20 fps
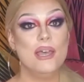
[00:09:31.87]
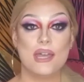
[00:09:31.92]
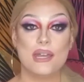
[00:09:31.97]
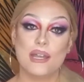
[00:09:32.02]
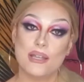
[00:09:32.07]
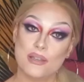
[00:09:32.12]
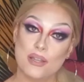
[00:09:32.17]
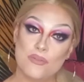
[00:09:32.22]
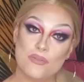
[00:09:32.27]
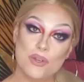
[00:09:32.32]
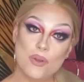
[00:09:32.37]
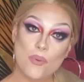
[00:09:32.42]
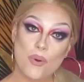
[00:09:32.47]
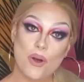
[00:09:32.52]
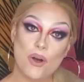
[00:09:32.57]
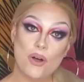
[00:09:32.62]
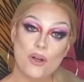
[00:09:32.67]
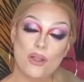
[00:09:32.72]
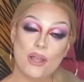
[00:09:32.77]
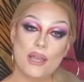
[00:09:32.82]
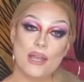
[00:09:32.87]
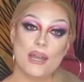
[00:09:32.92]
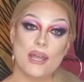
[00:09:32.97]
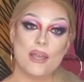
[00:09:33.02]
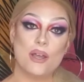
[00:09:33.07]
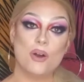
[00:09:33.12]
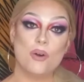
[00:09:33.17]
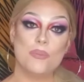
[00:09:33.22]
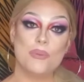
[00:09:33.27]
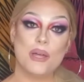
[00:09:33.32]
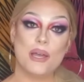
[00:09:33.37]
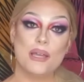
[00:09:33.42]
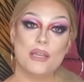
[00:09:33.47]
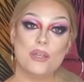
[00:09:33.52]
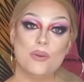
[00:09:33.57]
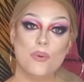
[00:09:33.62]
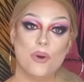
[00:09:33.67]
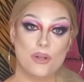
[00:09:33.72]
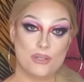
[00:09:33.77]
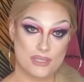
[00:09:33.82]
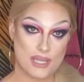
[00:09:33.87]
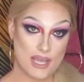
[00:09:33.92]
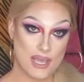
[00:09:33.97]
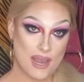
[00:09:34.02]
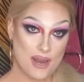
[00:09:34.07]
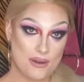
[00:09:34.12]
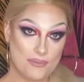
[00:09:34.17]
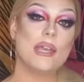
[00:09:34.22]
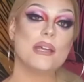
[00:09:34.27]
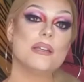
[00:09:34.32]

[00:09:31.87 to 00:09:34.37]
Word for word: and I love you all and I hope that you all take care.